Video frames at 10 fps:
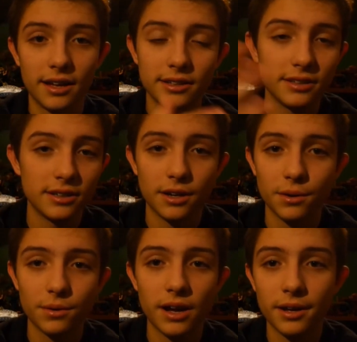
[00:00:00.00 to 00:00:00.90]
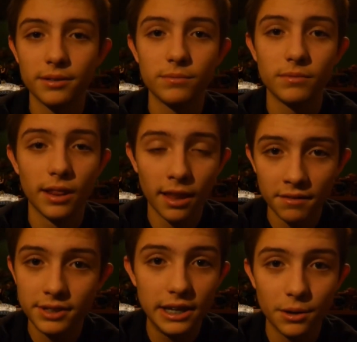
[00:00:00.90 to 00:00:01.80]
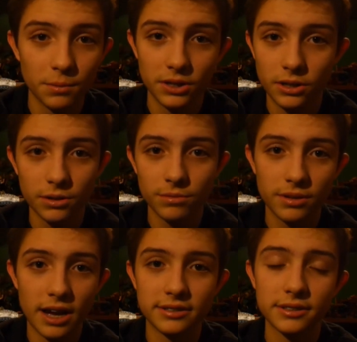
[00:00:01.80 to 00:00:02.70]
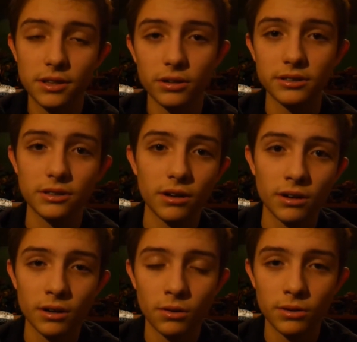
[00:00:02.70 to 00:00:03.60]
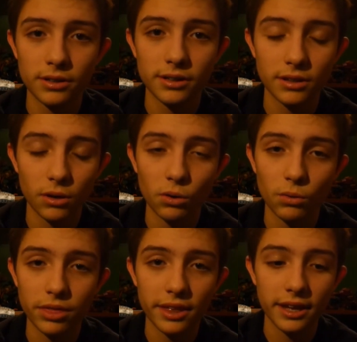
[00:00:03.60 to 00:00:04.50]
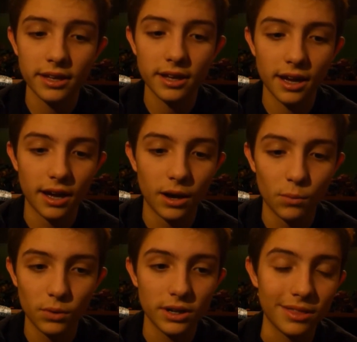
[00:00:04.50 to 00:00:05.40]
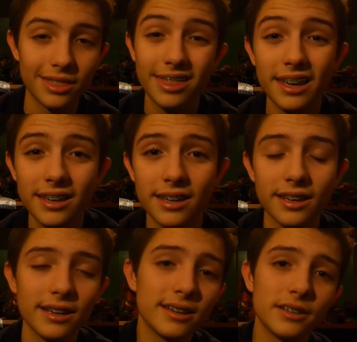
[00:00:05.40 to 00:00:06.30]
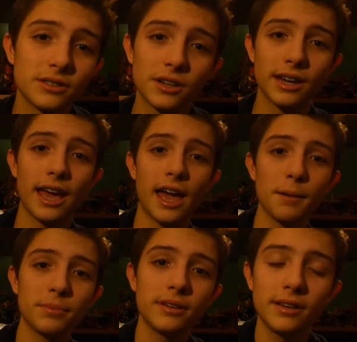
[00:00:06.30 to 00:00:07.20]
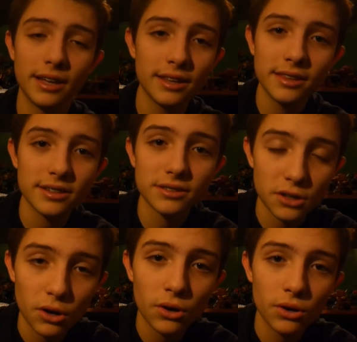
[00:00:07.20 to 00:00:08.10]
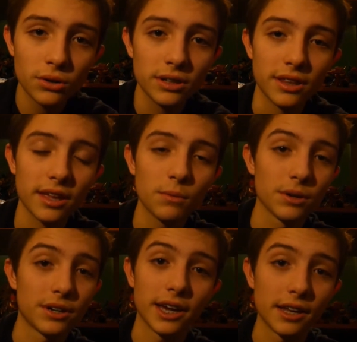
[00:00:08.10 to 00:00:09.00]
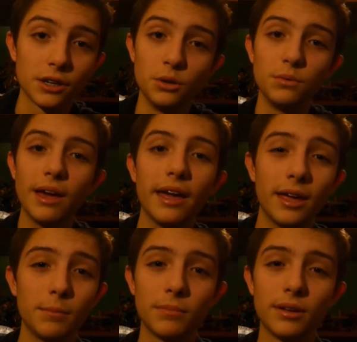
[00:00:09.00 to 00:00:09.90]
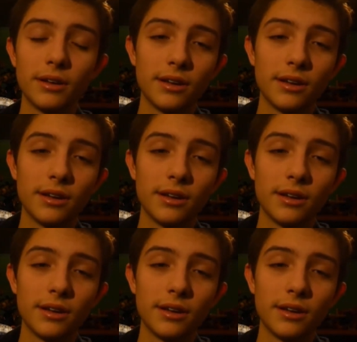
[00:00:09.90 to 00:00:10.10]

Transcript: You know, I love to hear what your guys' thoughts are on the whole thing. What do you think is going to happen in this call? Do you think we're going to get a new game?